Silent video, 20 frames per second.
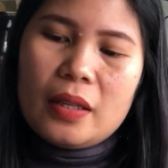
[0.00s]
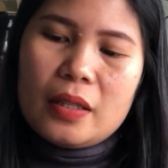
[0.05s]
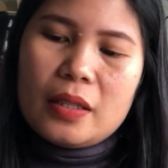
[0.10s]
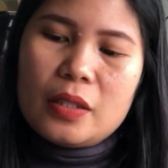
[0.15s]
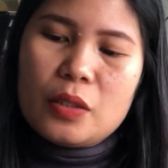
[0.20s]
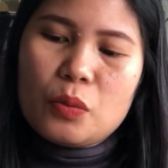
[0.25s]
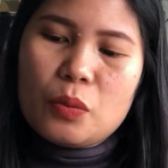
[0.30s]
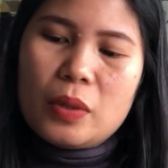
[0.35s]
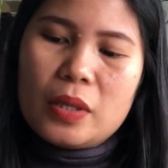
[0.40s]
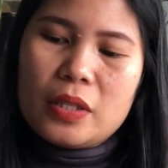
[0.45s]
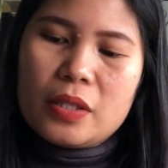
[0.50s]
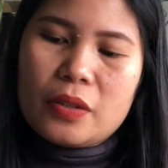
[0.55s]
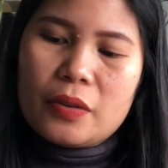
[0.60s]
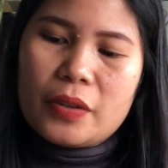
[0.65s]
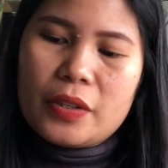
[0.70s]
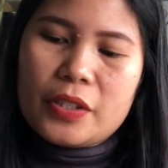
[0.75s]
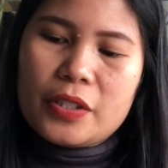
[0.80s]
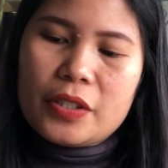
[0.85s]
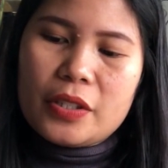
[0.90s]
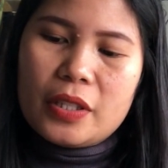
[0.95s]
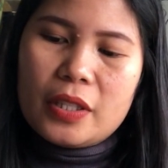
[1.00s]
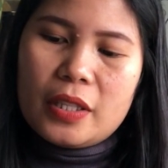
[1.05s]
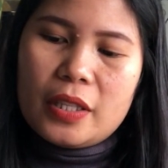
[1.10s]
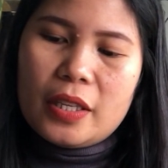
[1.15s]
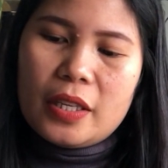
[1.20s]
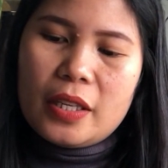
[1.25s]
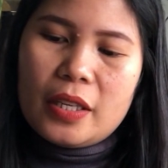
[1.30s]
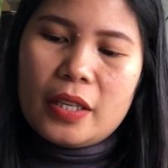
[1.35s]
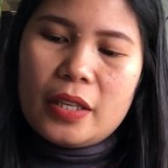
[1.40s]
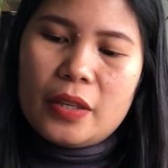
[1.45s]
This one's
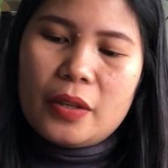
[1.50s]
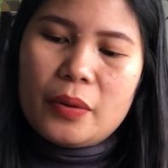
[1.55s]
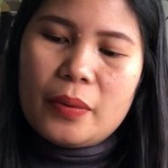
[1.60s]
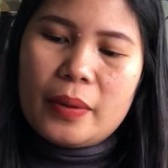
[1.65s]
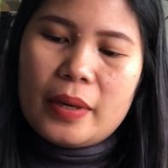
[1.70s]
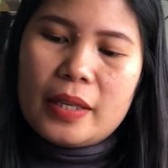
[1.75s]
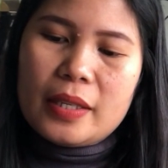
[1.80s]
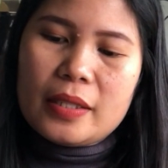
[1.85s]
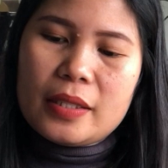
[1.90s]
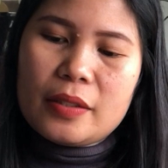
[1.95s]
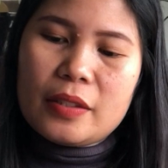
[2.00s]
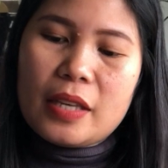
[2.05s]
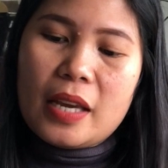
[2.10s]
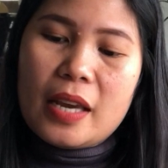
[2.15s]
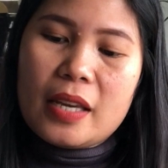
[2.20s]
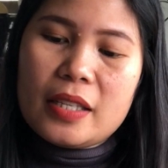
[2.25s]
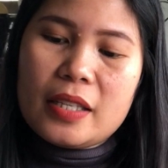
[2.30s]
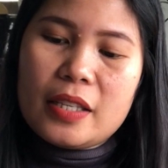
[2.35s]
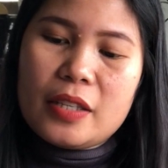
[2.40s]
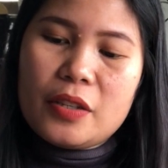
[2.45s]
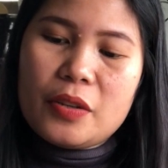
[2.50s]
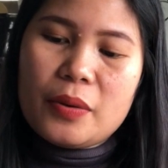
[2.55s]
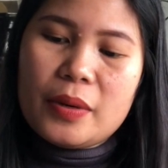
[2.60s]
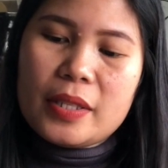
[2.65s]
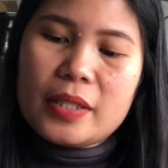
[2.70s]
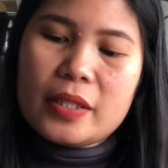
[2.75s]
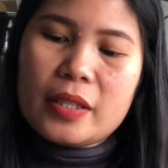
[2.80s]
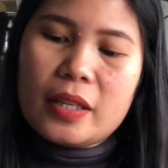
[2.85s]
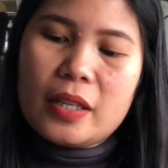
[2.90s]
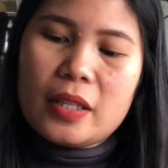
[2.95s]
originally $18
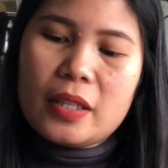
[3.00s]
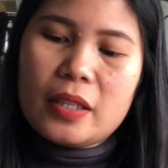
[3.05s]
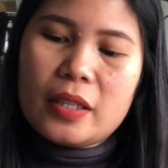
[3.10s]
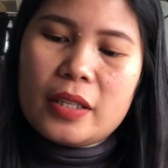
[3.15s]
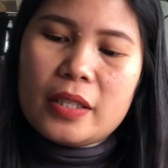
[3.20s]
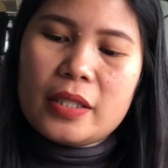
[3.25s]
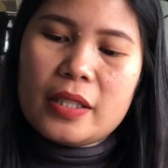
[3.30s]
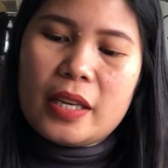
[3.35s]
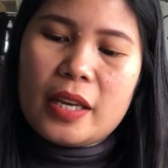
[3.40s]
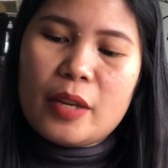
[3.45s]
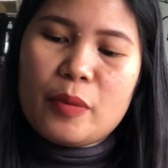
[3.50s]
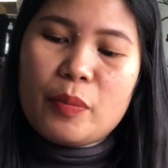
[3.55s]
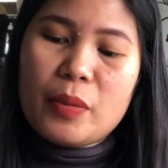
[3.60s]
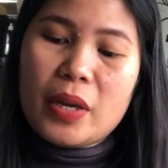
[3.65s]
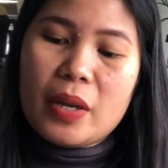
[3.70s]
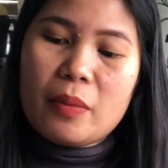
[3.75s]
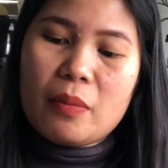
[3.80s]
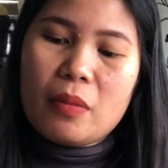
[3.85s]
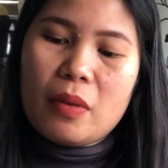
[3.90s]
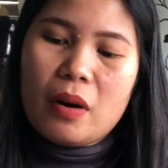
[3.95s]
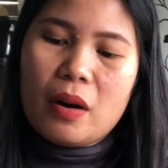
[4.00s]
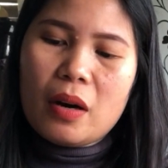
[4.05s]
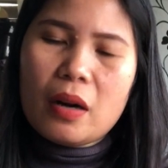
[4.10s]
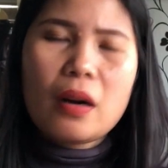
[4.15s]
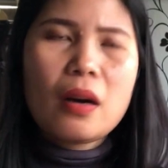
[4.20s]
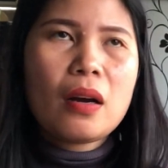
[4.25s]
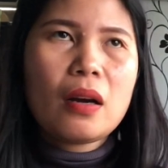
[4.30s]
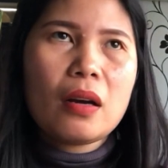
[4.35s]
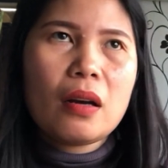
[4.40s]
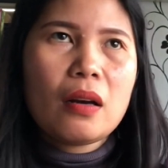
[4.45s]
US and
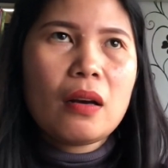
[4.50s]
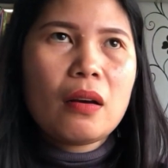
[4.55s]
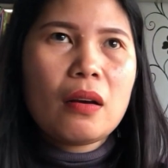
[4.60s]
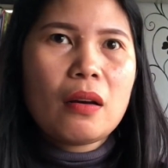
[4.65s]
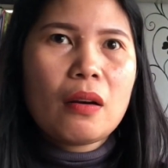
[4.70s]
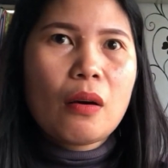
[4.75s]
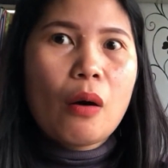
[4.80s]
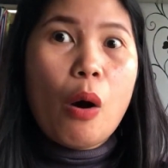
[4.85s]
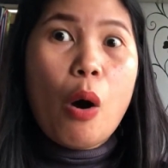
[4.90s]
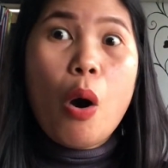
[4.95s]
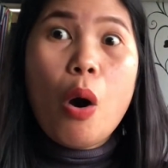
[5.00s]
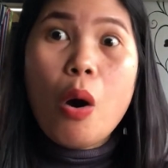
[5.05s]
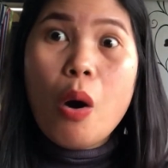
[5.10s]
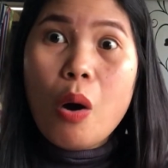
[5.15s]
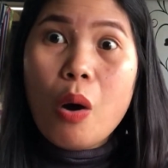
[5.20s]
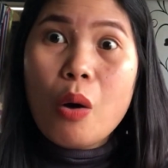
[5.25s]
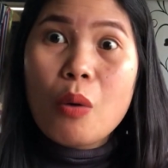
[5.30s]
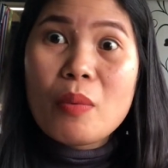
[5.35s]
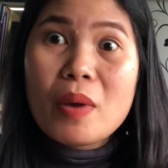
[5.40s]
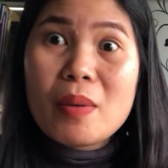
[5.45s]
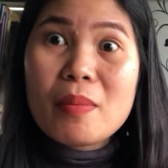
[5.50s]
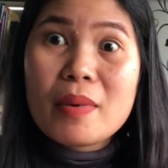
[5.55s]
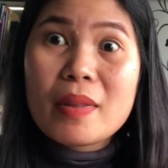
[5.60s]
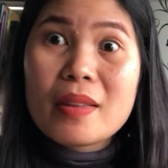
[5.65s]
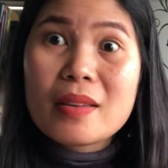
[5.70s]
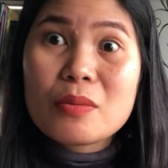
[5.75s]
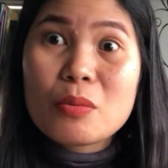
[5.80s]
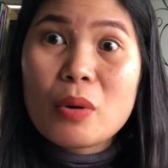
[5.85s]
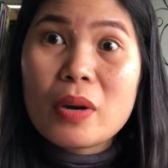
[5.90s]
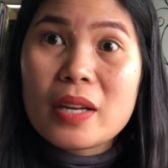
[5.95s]
Myanmar. Oh, maybe
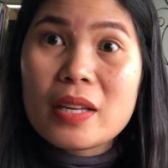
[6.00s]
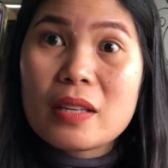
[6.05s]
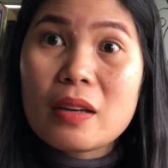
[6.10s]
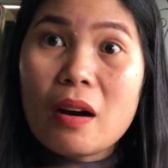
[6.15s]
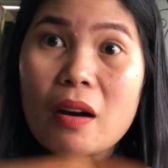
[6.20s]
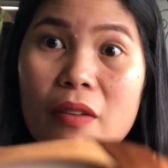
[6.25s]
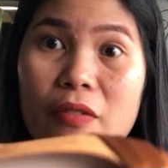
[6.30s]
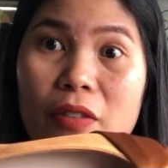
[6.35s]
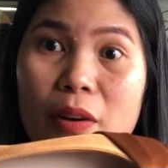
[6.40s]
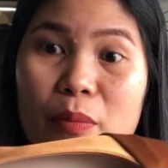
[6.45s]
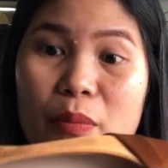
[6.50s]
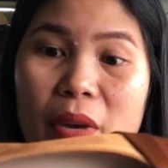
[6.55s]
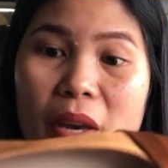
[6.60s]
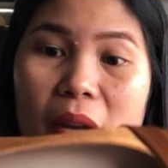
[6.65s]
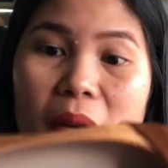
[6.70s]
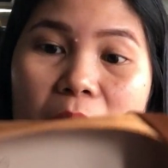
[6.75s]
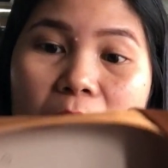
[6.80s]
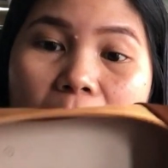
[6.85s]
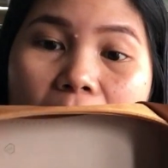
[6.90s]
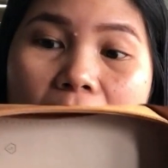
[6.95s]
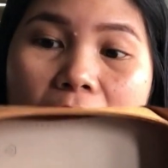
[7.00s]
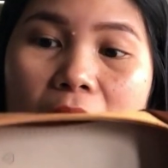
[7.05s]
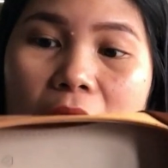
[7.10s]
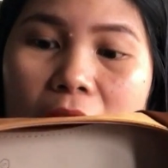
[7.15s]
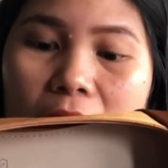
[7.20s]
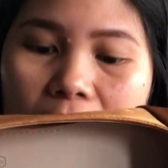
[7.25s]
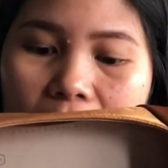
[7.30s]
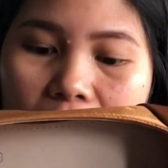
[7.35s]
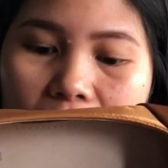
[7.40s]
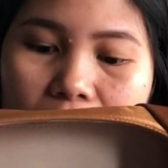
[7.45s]
this one are from
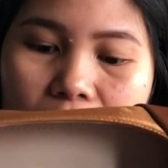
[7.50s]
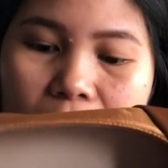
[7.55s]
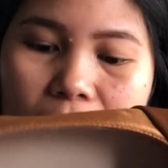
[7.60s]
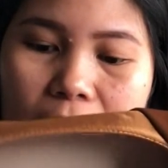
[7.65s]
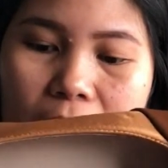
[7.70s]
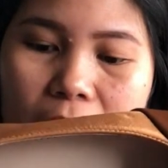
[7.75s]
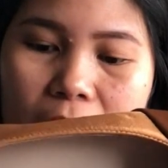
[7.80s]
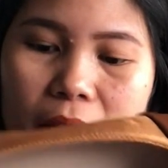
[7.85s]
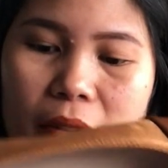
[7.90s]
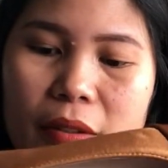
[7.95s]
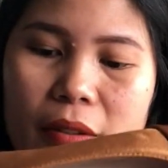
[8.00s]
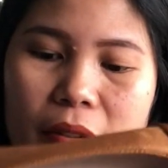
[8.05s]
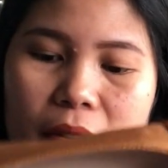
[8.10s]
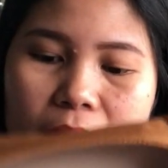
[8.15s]
Myanmar, because